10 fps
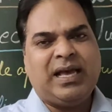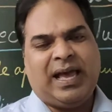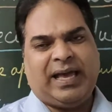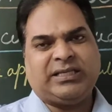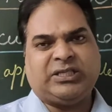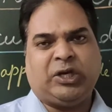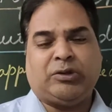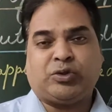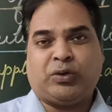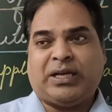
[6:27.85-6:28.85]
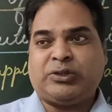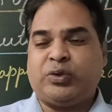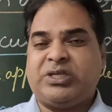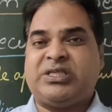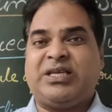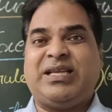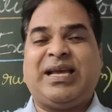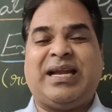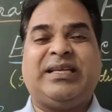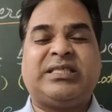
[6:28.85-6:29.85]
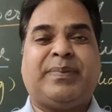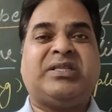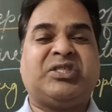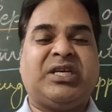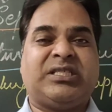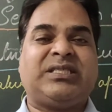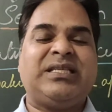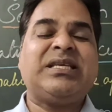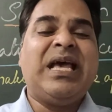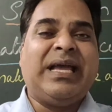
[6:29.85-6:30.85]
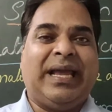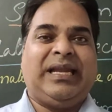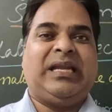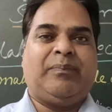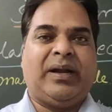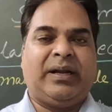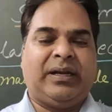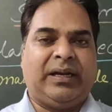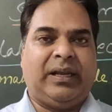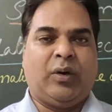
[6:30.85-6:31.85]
executive, so that judiciary can dispense justice independently,